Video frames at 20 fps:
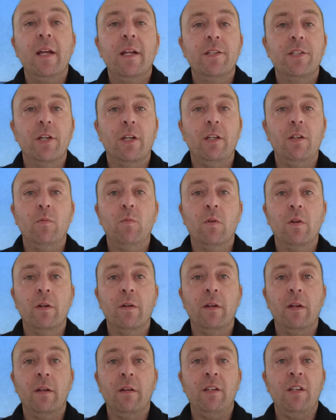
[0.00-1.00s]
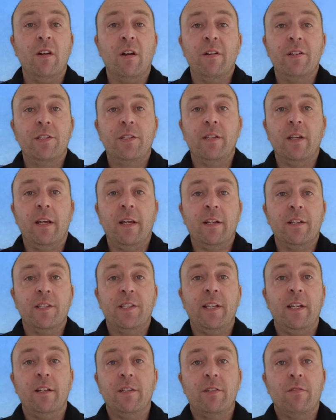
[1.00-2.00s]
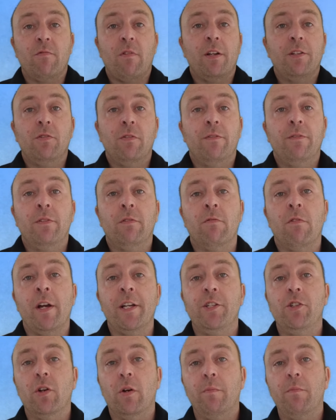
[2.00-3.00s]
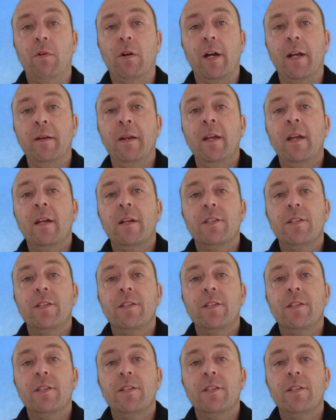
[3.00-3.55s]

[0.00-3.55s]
So you want to, and I said it's the right tool for the right job, right?